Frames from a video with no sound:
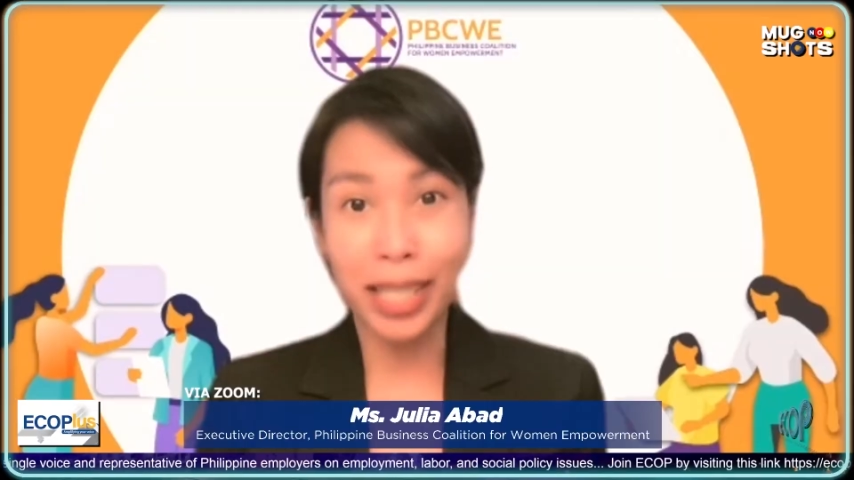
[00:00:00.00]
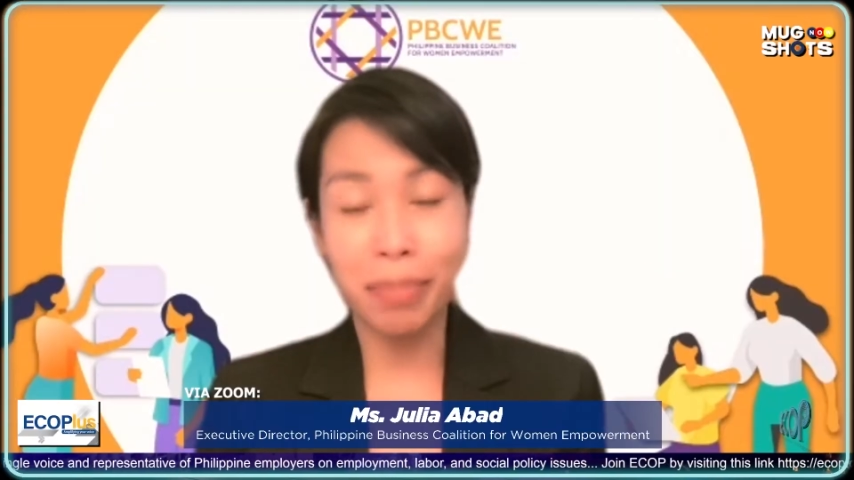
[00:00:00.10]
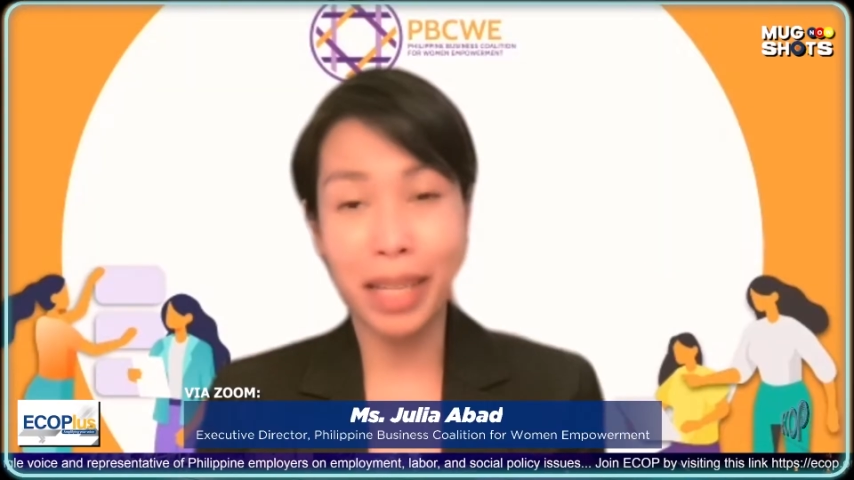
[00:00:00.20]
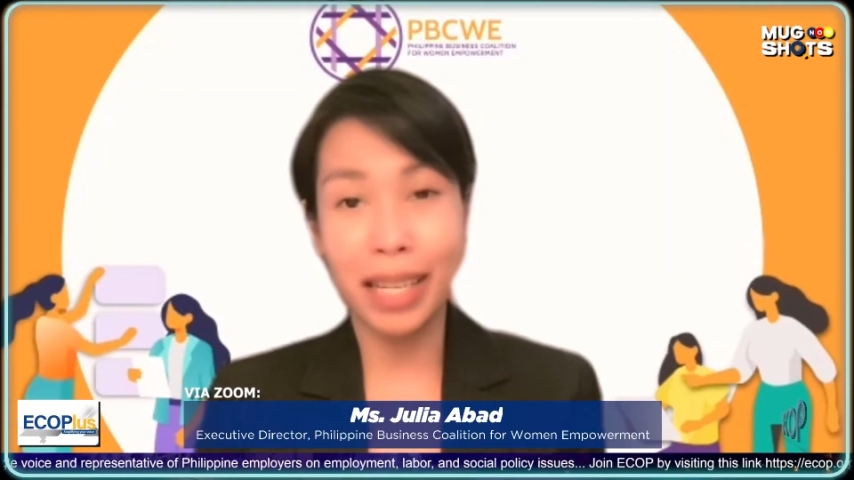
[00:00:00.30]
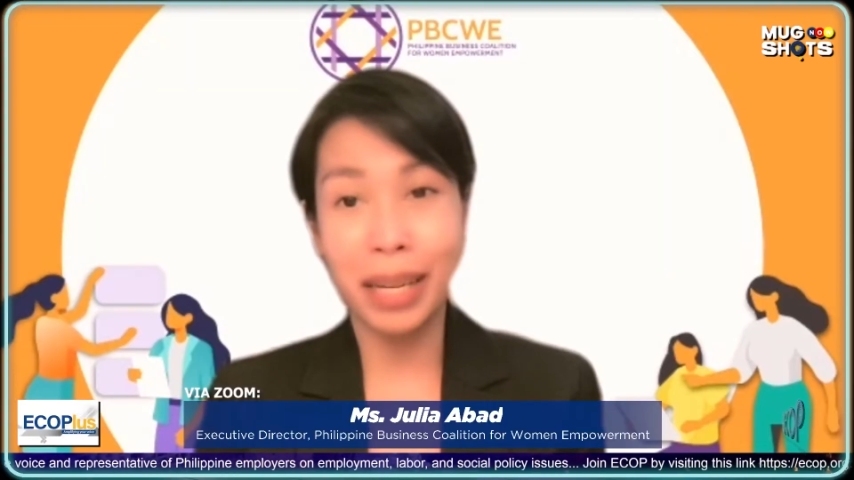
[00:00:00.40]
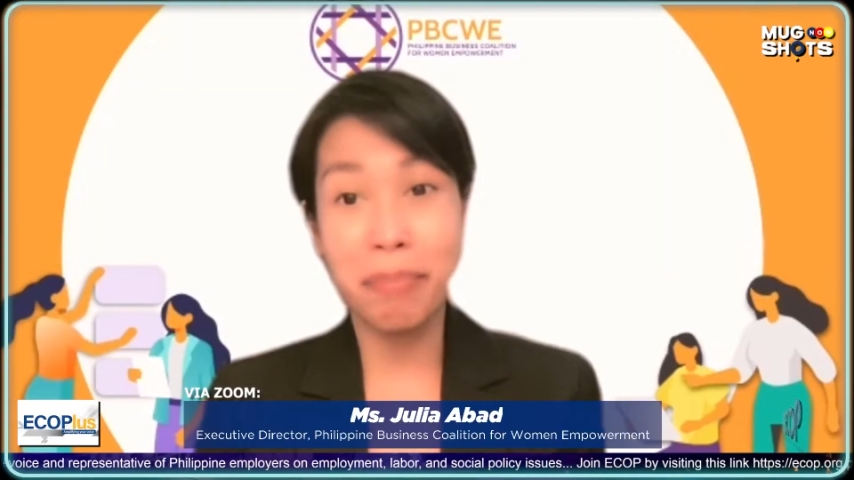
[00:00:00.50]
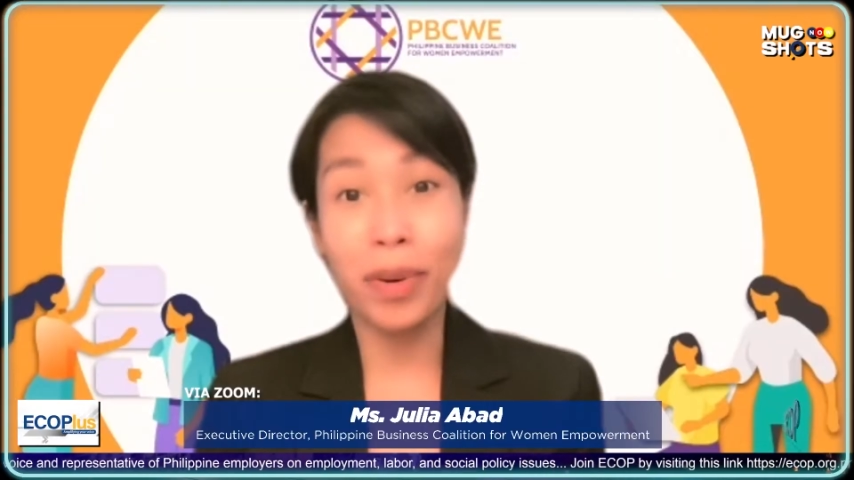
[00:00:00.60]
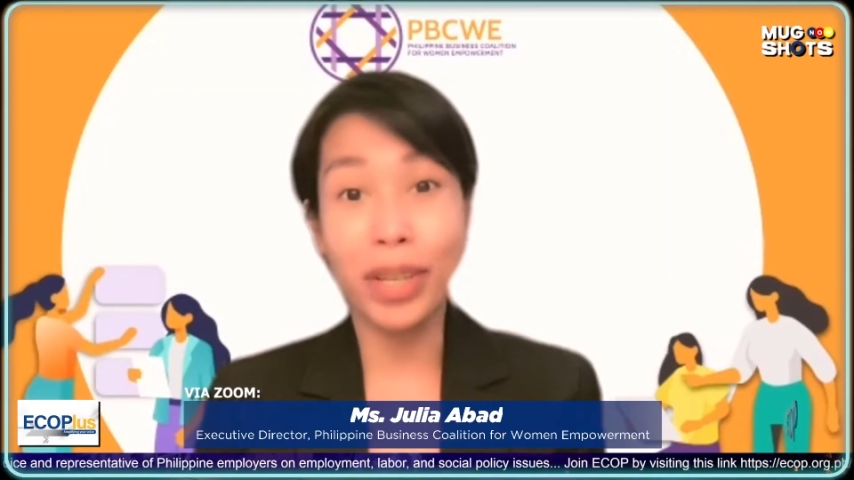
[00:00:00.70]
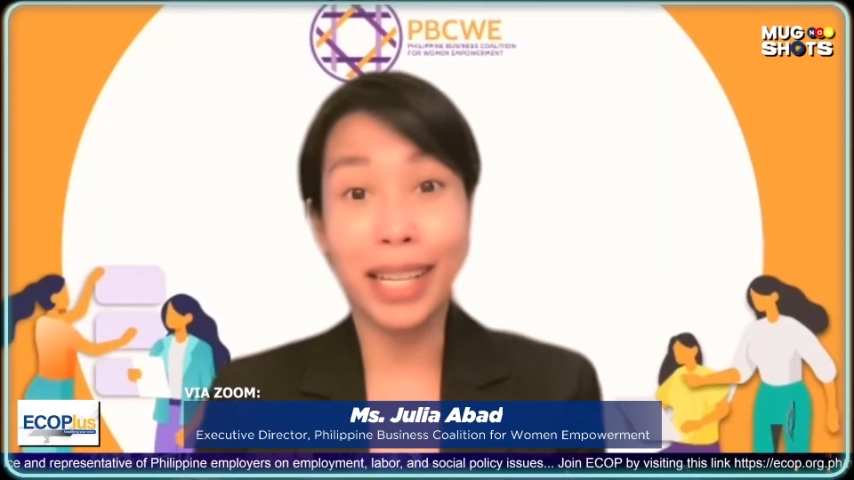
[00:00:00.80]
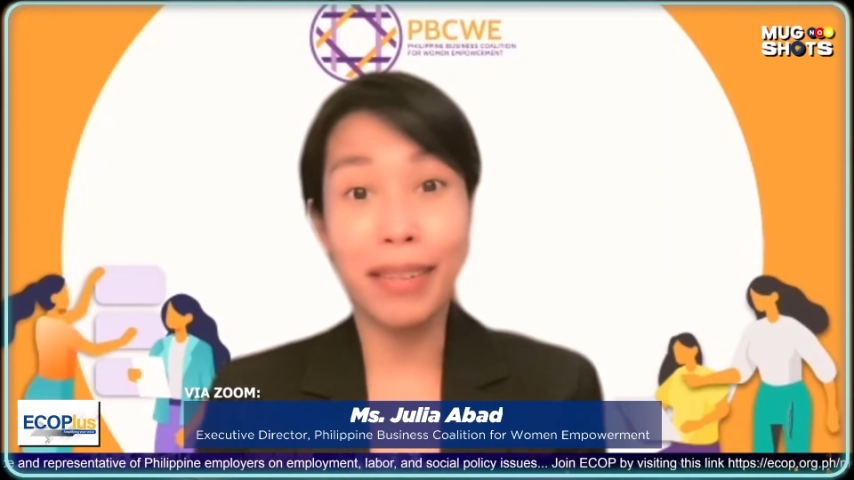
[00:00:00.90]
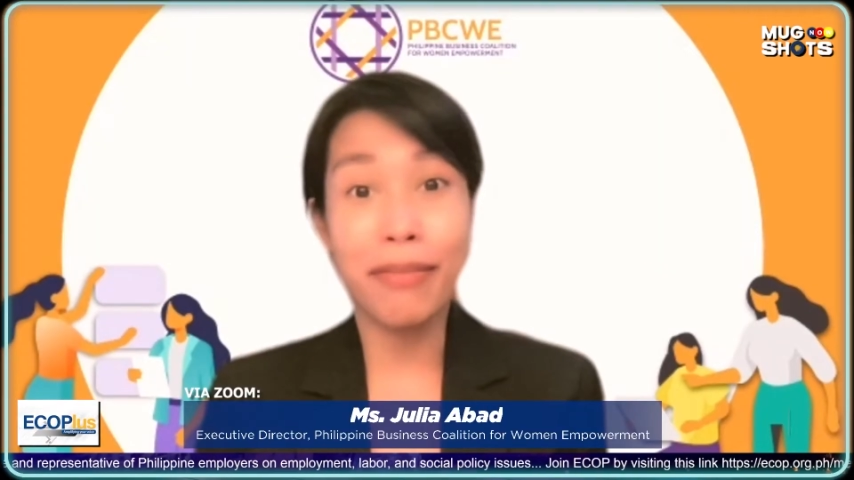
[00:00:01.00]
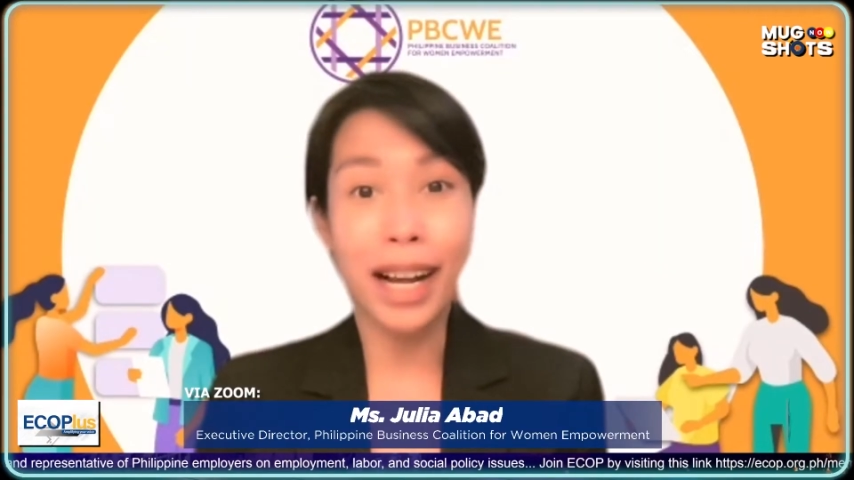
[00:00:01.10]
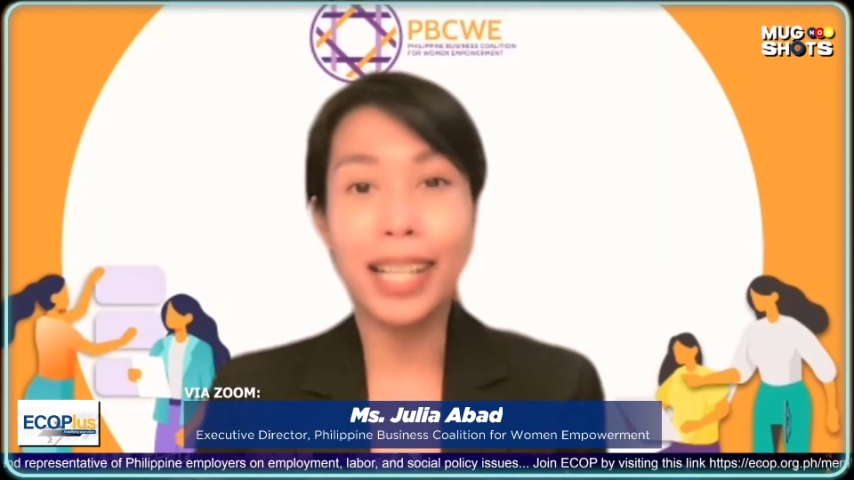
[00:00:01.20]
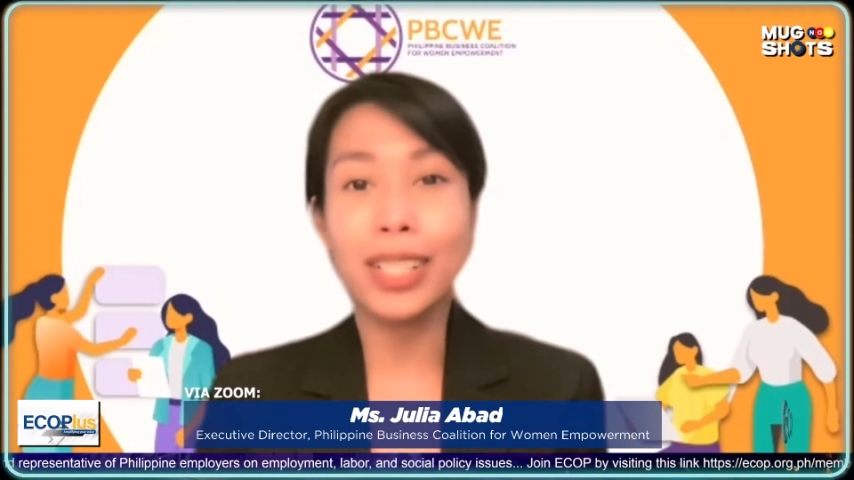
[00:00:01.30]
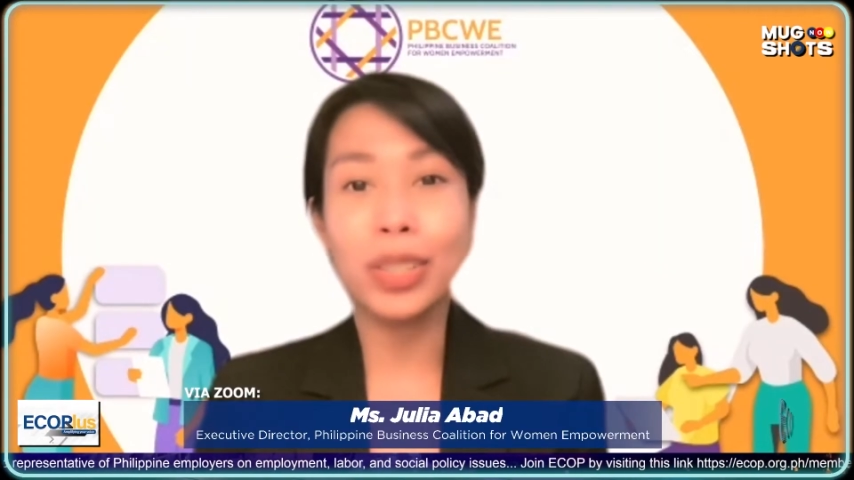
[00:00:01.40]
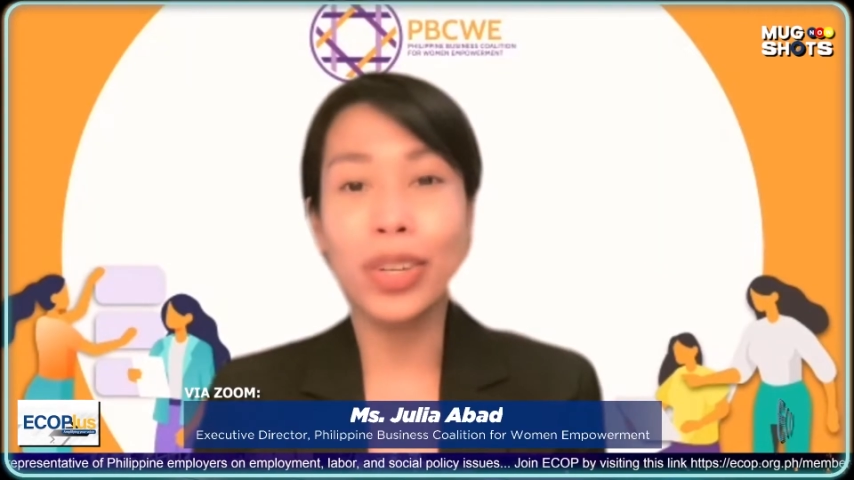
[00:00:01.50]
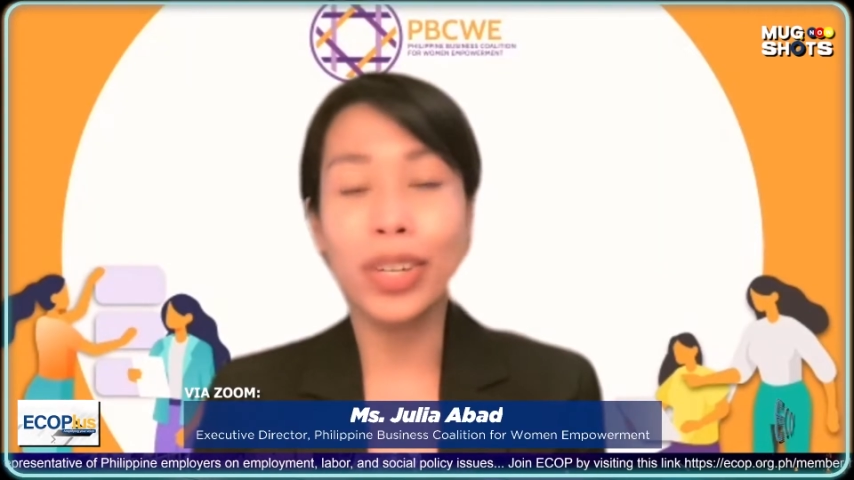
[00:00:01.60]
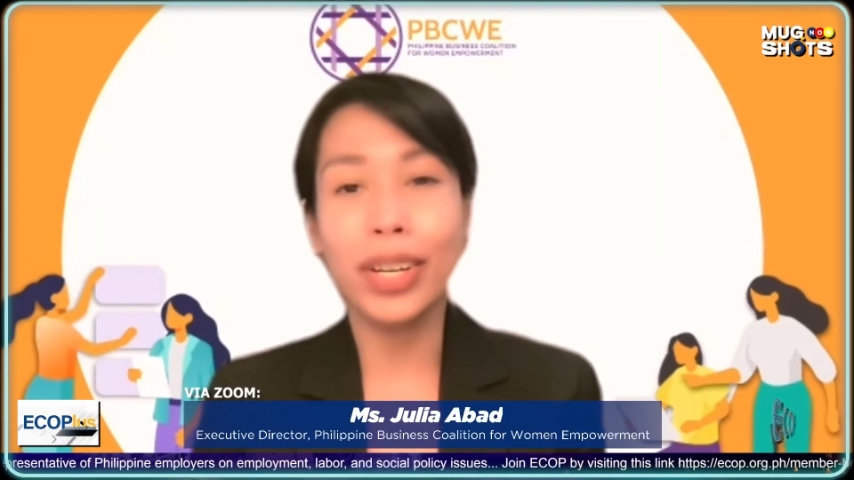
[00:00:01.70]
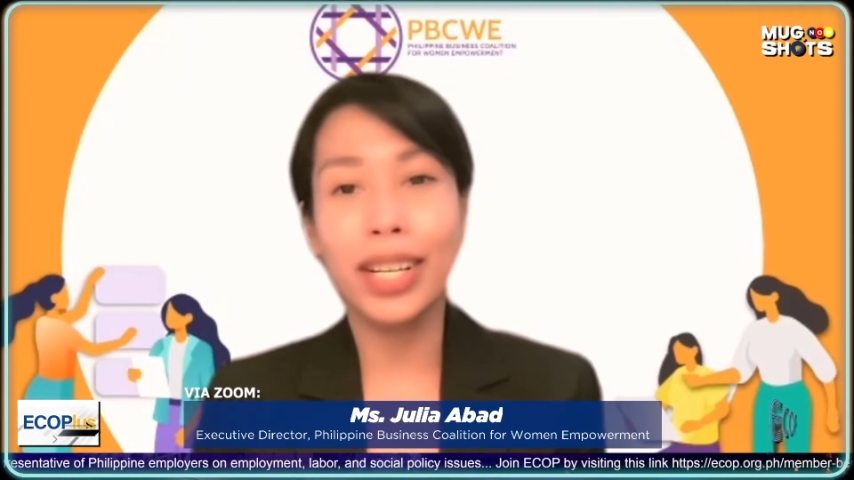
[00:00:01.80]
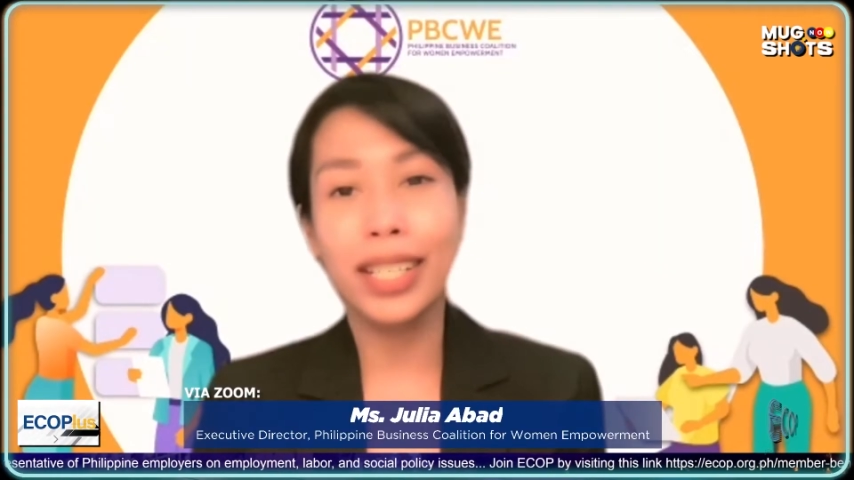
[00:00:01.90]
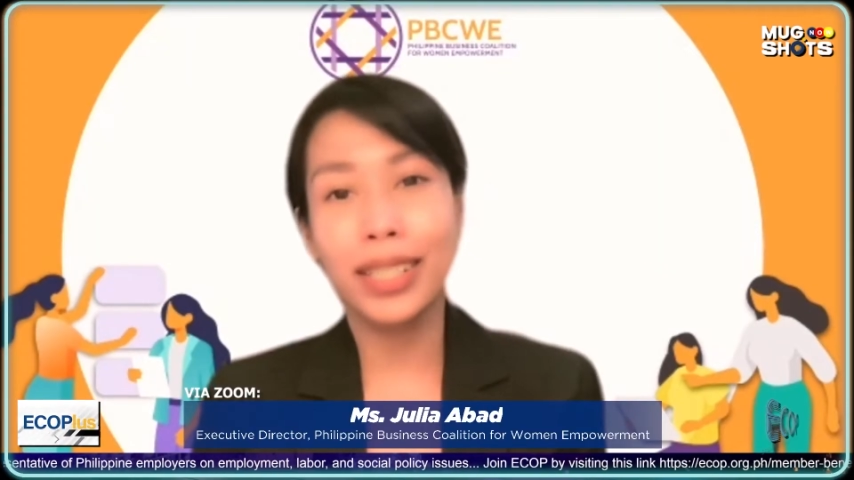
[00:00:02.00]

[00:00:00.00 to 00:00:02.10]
been an important factor